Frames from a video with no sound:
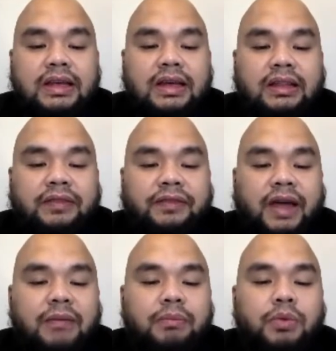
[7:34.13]
The
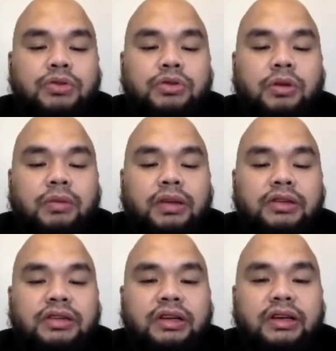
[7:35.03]
5 most commonly
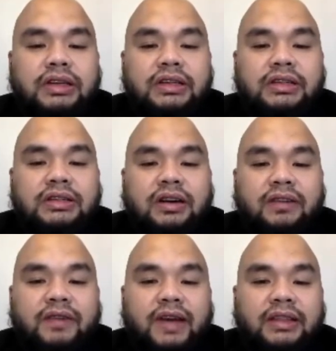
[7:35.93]
used ingredients
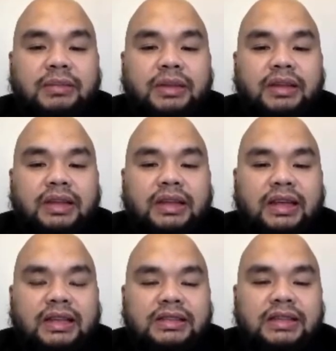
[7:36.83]
are vitamin E
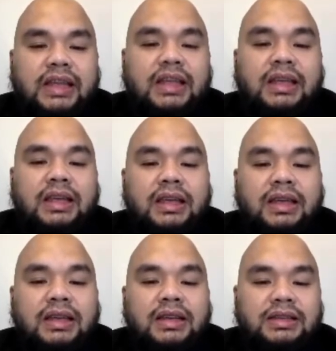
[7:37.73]
and C,
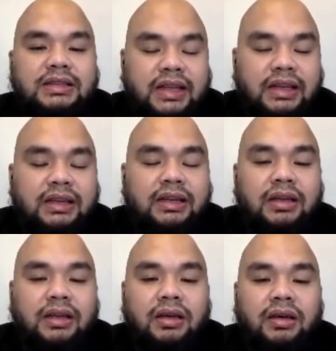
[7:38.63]
zinc,
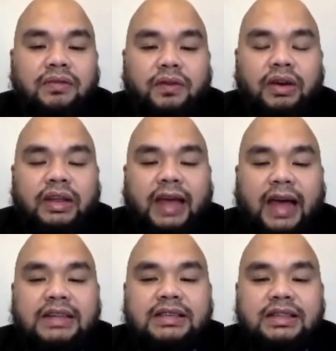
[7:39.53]
folic
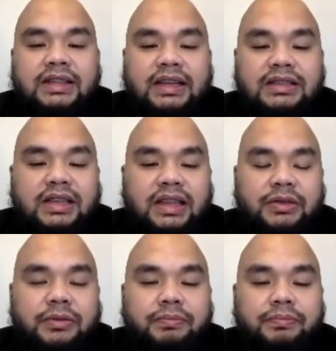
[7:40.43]
acid, and
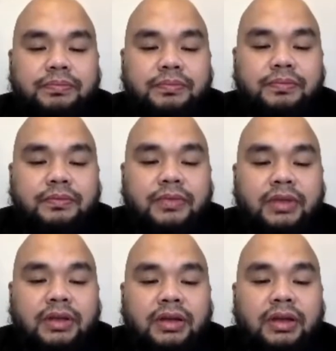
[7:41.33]
selenium,
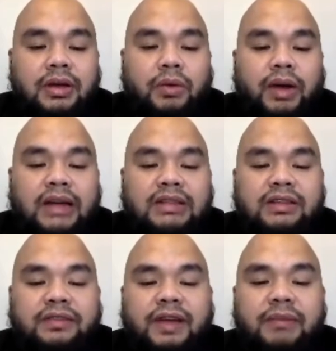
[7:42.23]
whereas
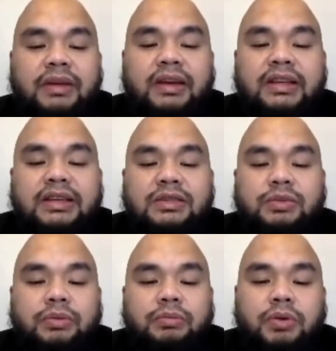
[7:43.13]
the 5 ingredients
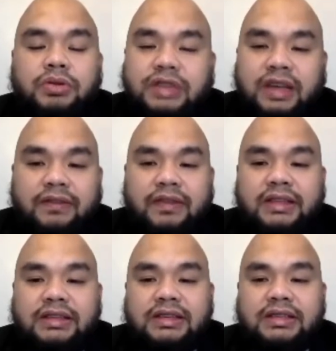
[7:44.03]
with most
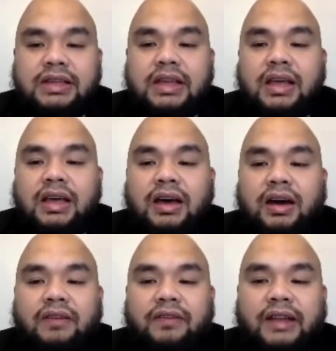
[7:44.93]
evidences
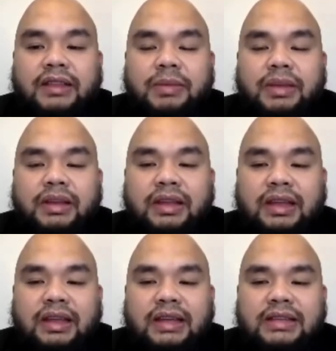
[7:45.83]
are vitamin
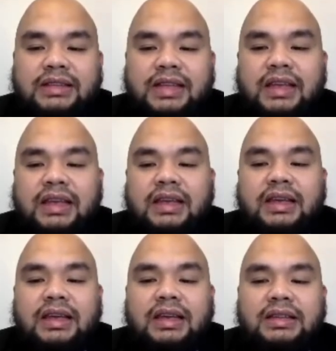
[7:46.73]
E and C,
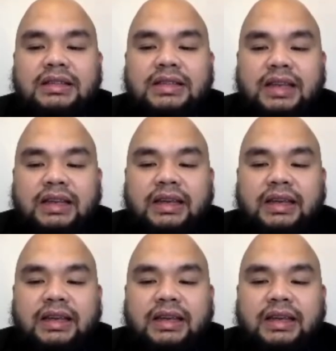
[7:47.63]
zinc,